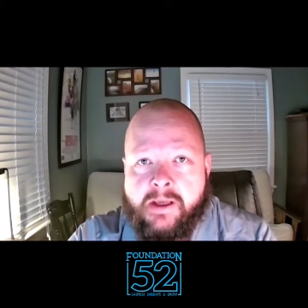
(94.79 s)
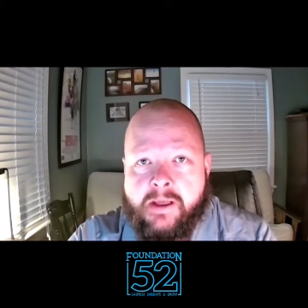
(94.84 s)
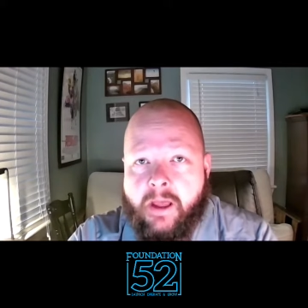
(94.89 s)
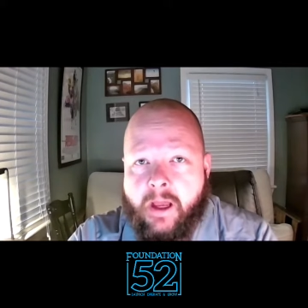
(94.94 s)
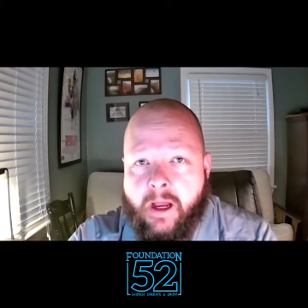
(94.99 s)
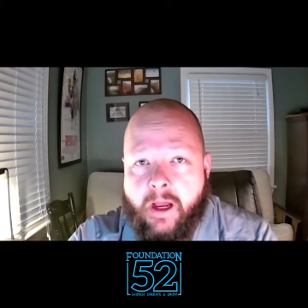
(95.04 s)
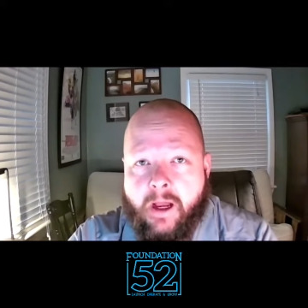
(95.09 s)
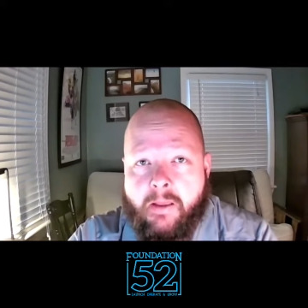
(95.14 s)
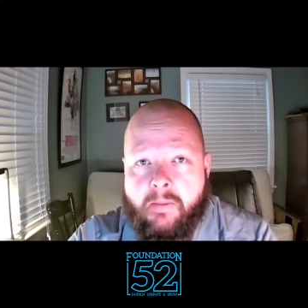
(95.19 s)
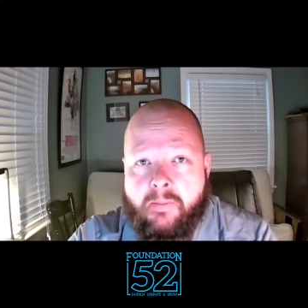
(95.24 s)

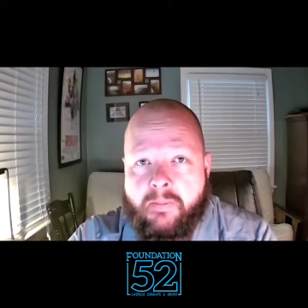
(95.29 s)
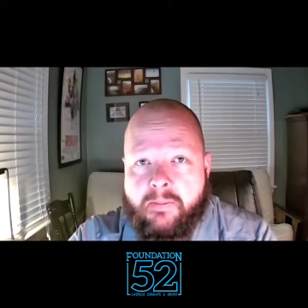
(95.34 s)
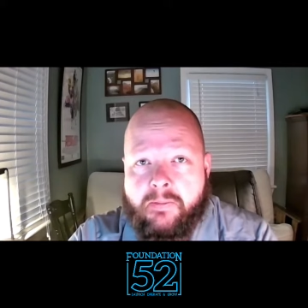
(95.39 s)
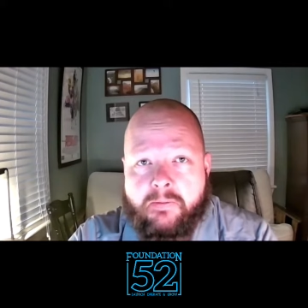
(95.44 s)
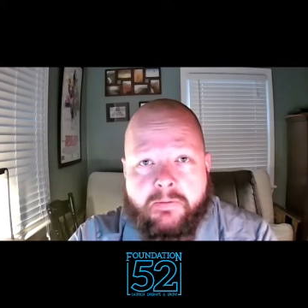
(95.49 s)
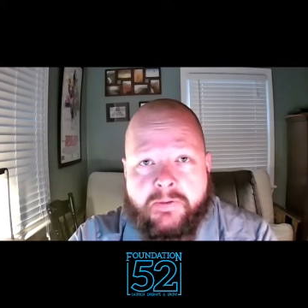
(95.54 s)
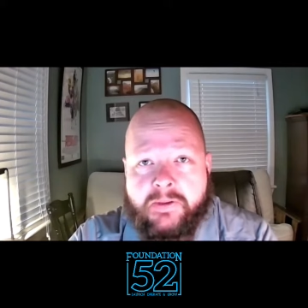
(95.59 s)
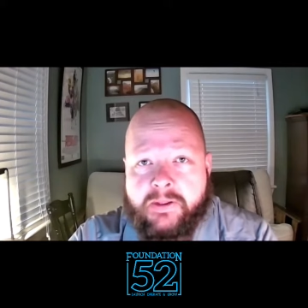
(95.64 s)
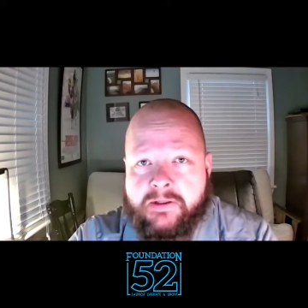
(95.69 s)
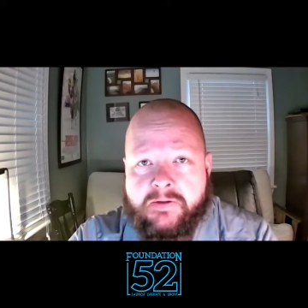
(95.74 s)
Uh,
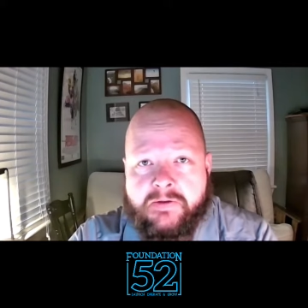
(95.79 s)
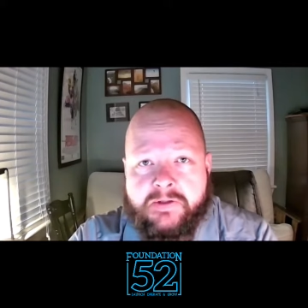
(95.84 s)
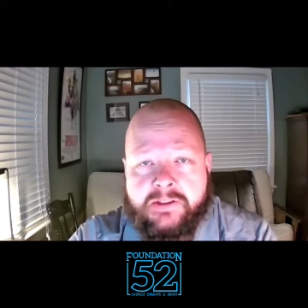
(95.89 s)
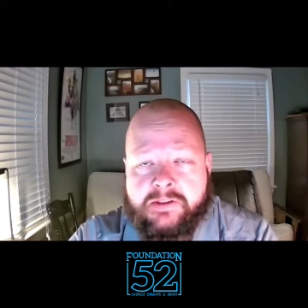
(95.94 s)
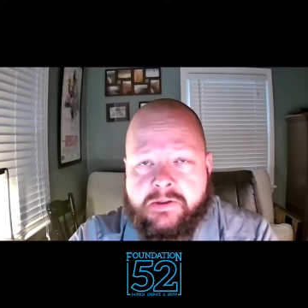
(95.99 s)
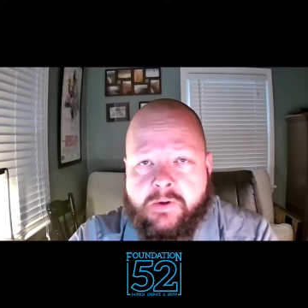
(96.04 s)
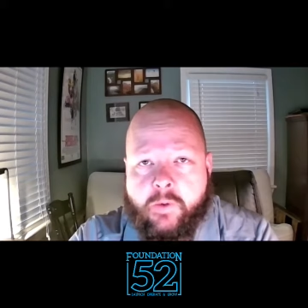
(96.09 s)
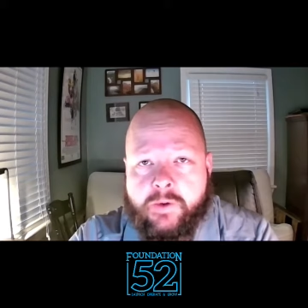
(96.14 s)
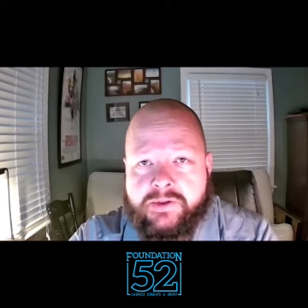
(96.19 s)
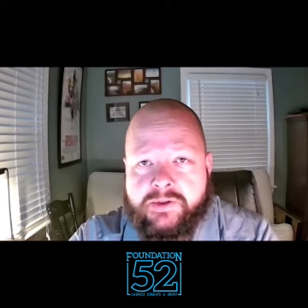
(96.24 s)
the, this
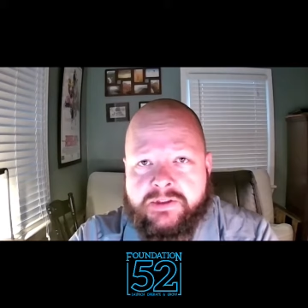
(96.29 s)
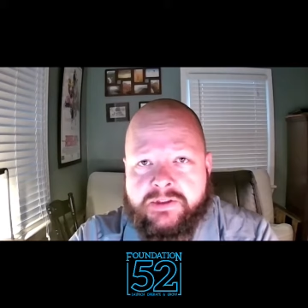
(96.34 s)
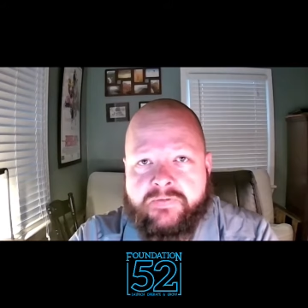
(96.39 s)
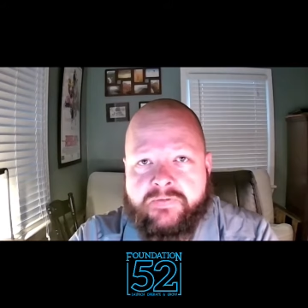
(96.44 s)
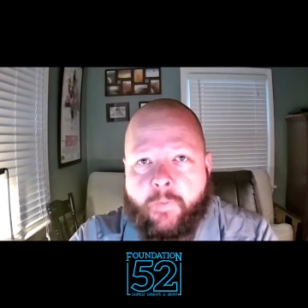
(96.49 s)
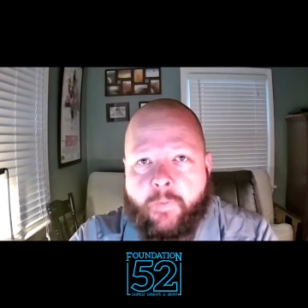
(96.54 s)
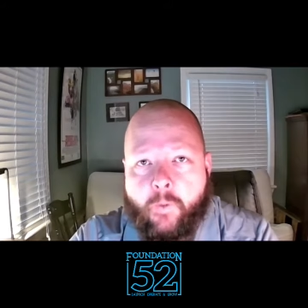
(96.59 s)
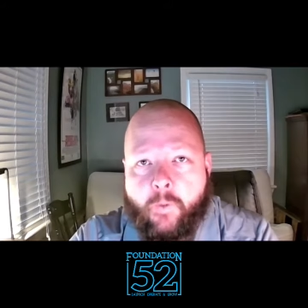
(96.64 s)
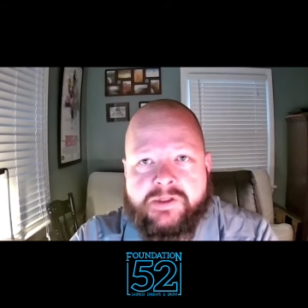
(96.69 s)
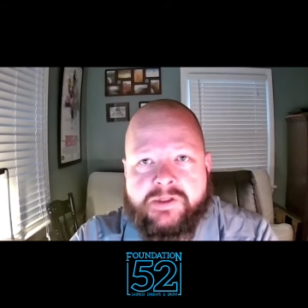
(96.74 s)
course is
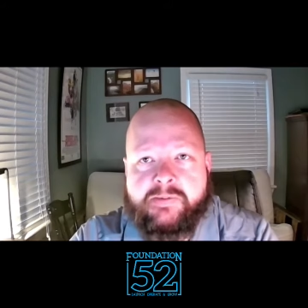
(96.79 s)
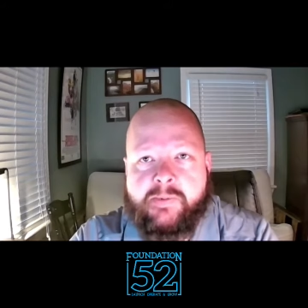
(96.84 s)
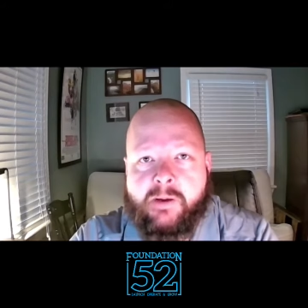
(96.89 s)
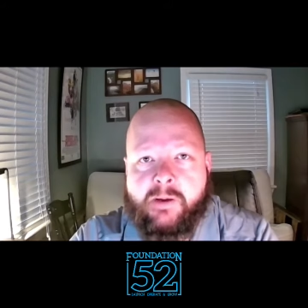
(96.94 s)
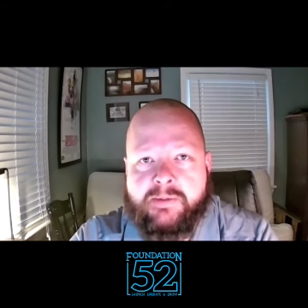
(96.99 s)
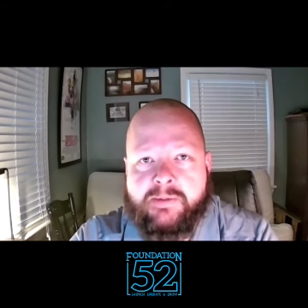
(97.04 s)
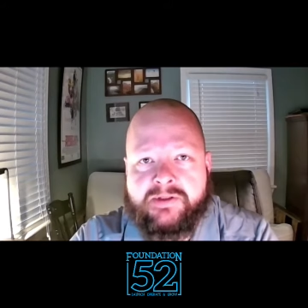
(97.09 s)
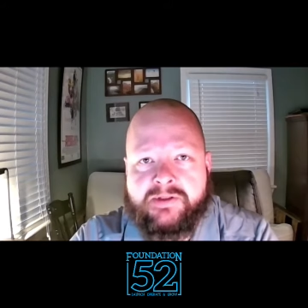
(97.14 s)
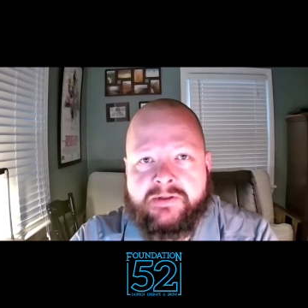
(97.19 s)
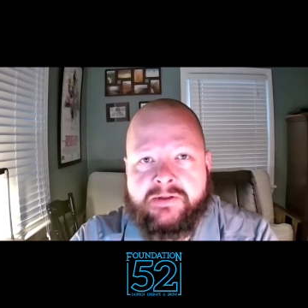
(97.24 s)
for small
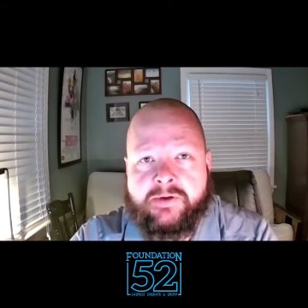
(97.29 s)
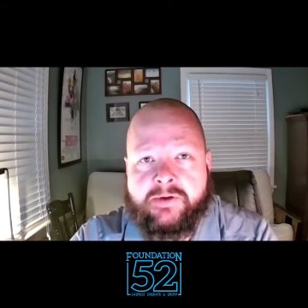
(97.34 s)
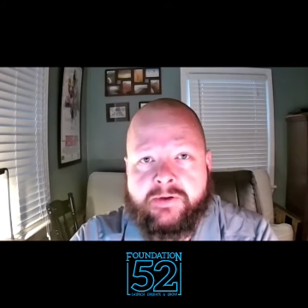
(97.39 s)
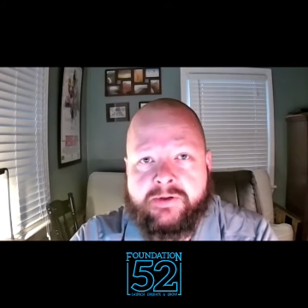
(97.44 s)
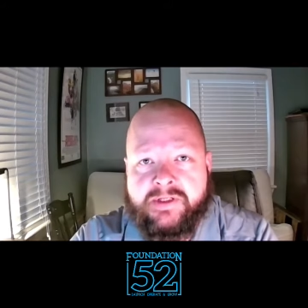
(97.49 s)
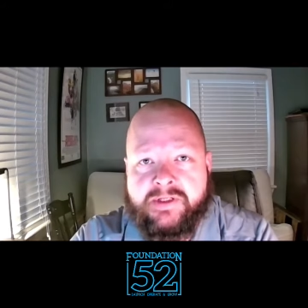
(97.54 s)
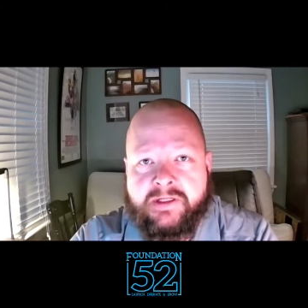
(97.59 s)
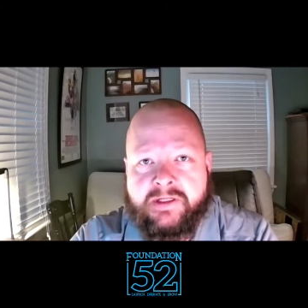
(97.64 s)
business owners,